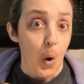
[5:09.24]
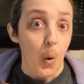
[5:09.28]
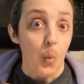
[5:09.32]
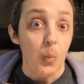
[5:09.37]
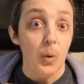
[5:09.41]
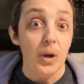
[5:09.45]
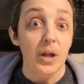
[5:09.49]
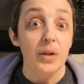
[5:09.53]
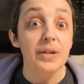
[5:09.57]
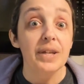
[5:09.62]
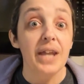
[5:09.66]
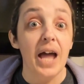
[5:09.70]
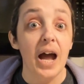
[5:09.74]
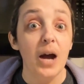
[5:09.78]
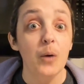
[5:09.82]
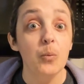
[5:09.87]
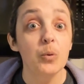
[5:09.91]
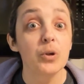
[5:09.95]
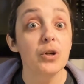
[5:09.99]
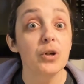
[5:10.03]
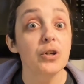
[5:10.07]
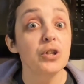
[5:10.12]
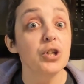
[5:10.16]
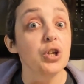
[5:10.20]
Well,
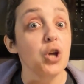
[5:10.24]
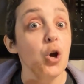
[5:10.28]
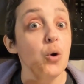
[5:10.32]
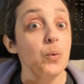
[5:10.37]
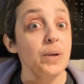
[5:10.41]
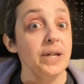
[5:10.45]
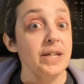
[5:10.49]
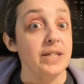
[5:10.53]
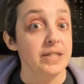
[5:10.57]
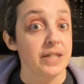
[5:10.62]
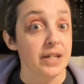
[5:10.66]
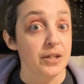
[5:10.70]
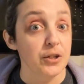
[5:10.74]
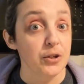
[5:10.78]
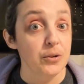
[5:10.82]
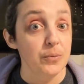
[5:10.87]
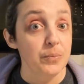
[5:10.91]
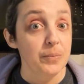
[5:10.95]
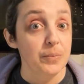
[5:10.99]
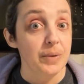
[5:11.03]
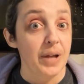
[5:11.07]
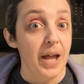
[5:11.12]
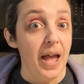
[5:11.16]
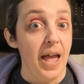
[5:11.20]
now we're gonna go eat
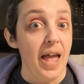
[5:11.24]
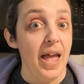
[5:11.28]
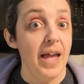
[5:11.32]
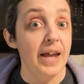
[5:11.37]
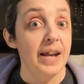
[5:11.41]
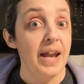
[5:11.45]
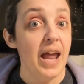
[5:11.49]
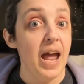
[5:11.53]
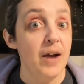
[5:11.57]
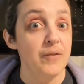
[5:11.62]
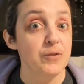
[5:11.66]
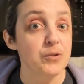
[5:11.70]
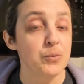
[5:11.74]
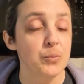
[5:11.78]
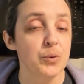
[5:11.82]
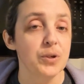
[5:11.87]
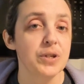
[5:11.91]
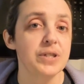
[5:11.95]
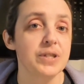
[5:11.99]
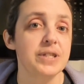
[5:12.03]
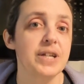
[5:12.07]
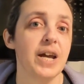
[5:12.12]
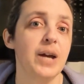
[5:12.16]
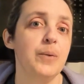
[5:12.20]
dinner, and
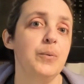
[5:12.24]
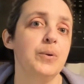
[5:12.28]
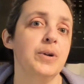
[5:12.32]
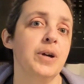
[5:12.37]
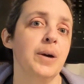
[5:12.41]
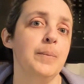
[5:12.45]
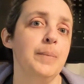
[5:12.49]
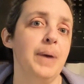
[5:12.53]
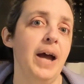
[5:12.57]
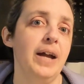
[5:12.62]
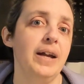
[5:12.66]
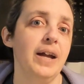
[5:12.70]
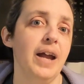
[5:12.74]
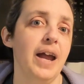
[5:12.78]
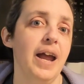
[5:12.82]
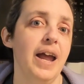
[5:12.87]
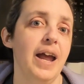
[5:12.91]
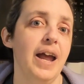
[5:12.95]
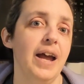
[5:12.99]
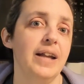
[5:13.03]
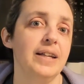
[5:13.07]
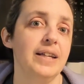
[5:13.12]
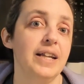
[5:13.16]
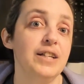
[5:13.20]
afterwards I will come back
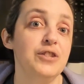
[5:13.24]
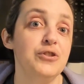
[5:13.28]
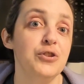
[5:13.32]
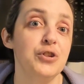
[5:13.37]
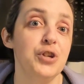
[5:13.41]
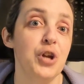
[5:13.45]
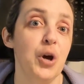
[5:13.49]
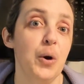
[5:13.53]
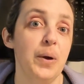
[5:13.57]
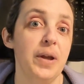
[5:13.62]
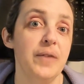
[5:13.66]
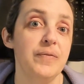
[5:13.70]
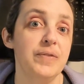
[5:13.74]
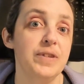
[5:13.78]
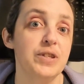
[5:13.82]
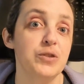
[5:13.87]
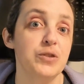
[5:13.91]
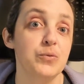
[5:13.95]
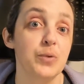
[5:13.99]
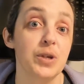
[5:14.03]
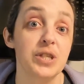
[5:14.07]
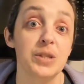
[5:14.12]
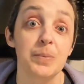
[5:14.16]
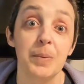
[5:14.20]
and let you know if
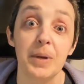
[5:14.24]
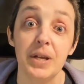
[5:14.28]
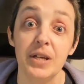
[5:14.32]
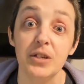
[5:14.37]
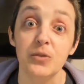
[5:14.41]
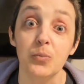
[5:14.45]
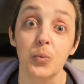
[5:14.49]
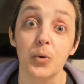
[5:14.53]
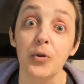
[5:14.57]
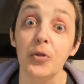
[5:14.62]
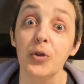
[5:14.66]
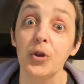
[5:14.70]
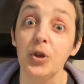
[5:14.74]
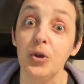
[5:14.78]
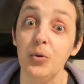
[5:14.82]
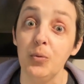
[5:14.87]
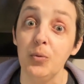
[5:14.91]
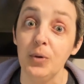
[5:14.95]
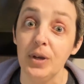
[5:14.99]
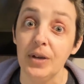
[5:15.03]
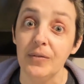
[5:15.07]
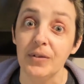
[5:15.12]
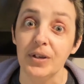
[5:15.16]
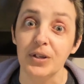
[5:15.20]
this recipe is worth
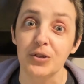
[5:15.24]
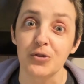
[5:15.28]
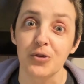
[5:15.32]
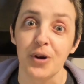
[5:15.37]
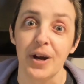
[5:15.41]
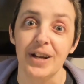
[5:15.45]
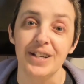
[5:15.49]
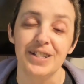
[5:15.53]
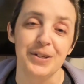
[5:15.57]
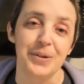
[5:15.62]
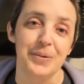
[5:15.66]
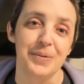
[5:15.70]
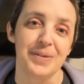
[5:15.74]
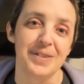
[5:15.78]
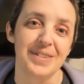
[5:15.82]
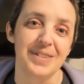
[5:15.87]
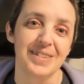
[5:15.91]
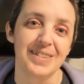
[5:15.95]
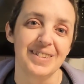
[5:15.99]
you giving a try to.